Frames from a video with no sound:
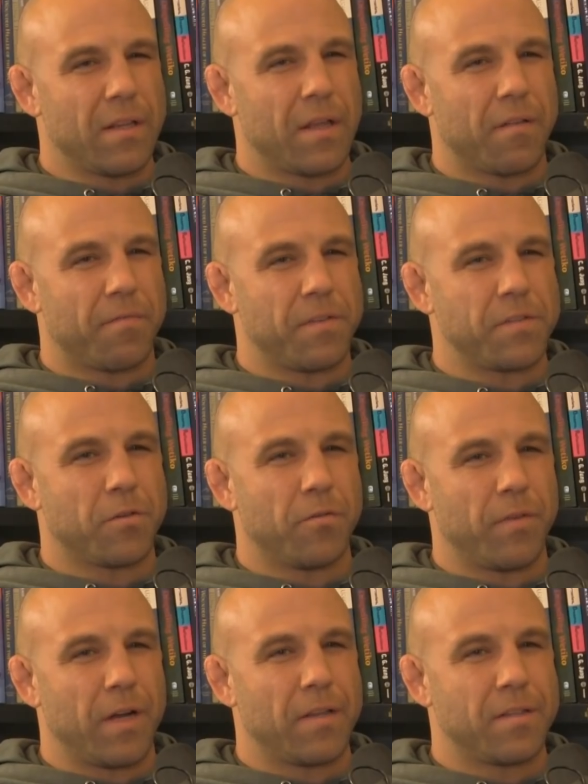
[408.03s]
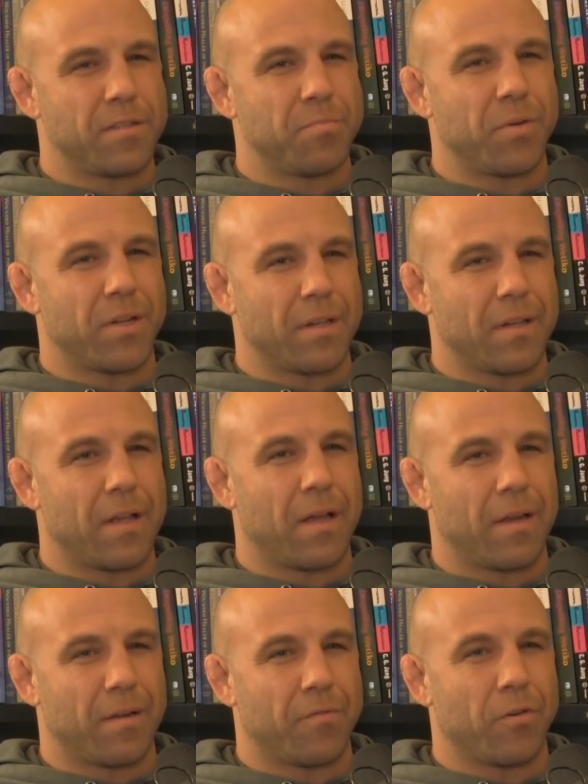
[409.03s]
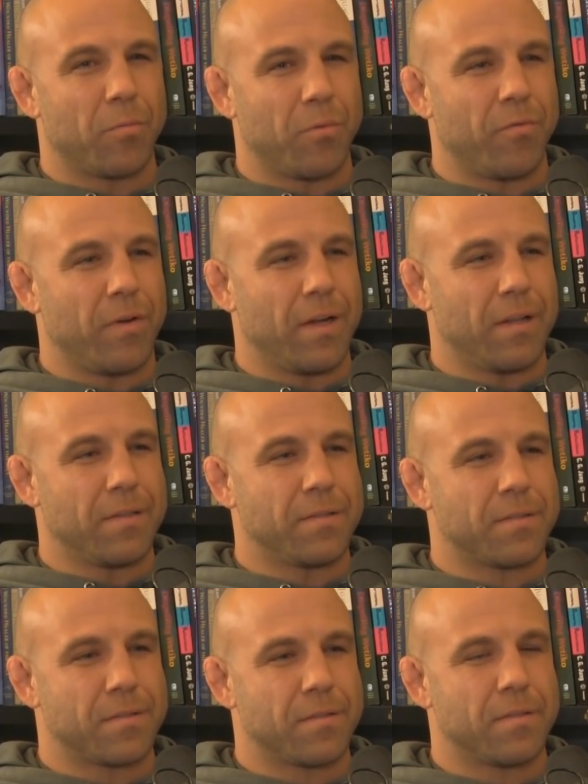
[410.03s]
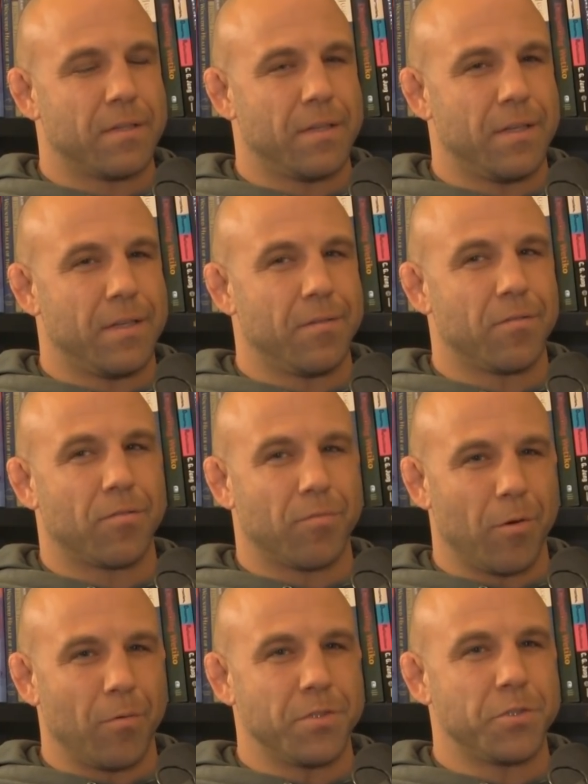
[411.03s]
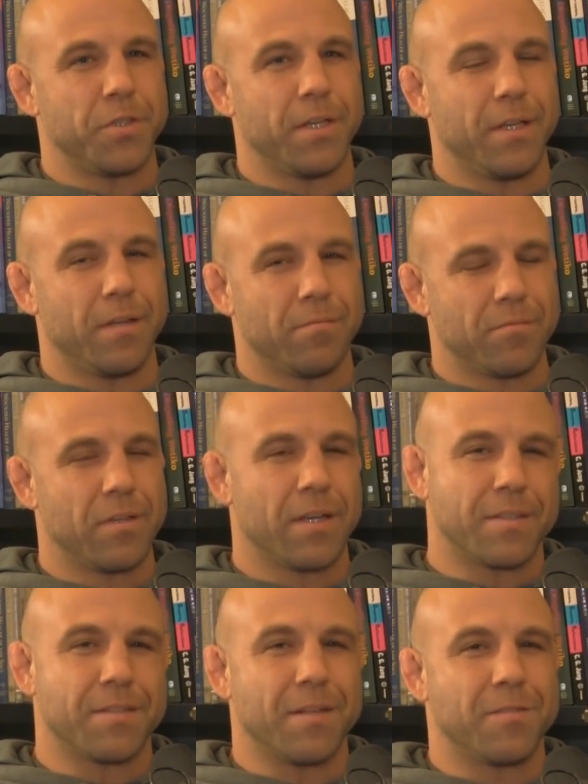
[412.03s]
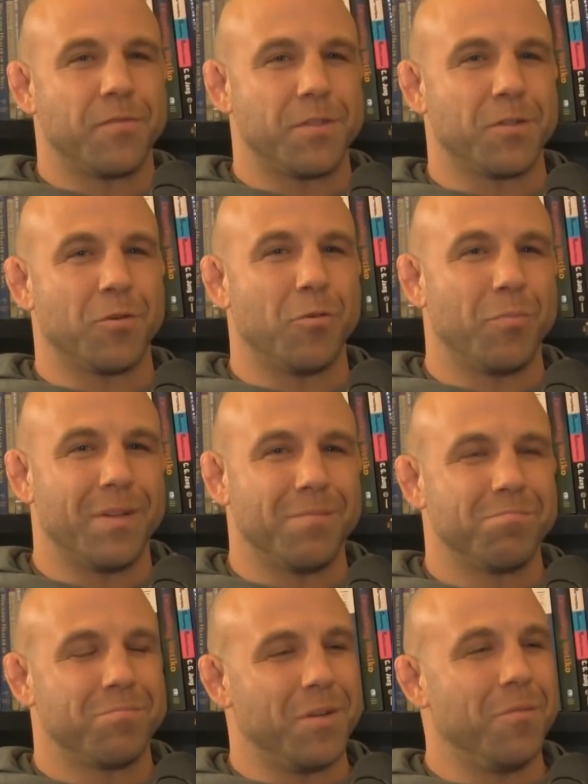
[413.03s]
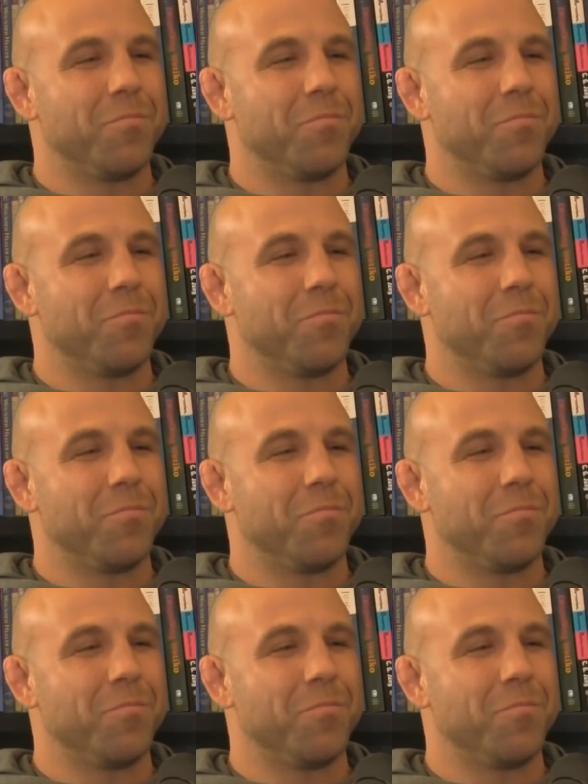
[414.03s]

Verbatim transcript: a lot of physical violence, but a lot of verbal violence and throwing shit. So I guess that's physical, but you